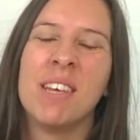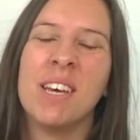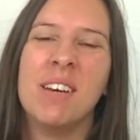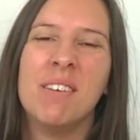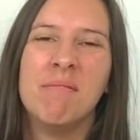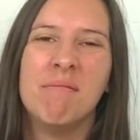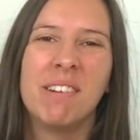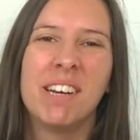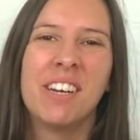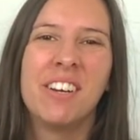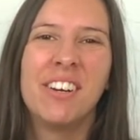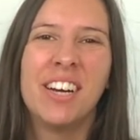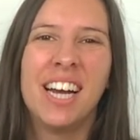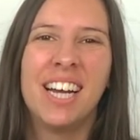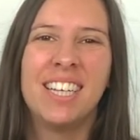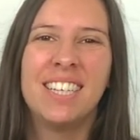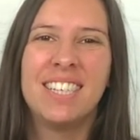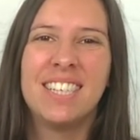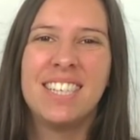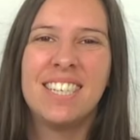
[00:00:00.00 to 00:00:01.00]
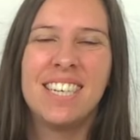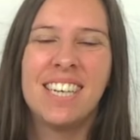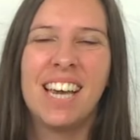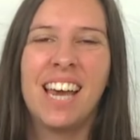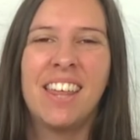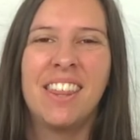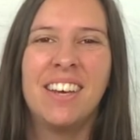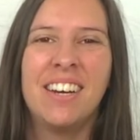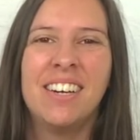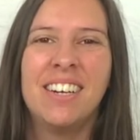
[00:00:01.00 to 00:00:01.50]
Bring your hands
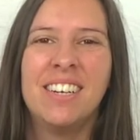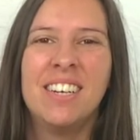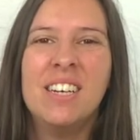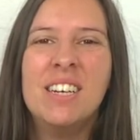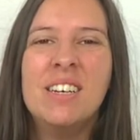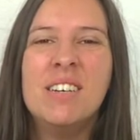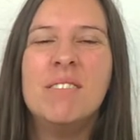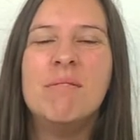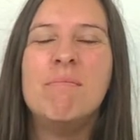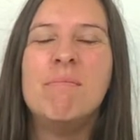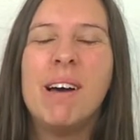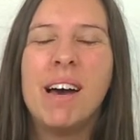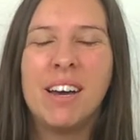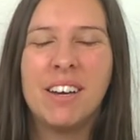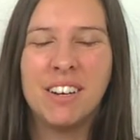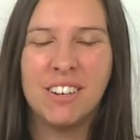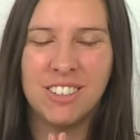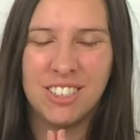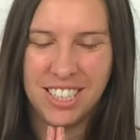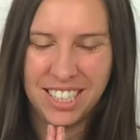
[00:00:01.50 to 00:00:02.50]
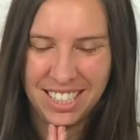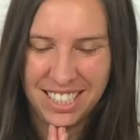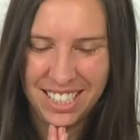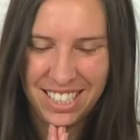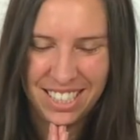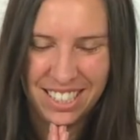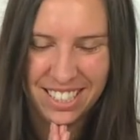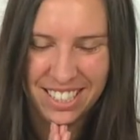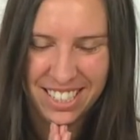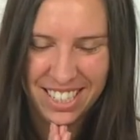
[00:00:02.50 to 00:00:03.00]
together, bow your chin to
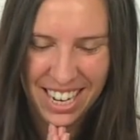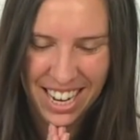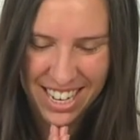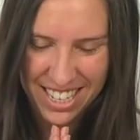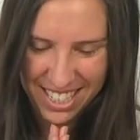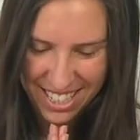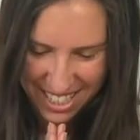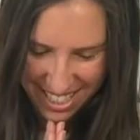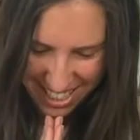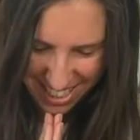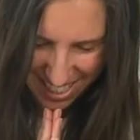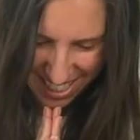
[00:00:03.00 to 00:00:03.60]
your chest.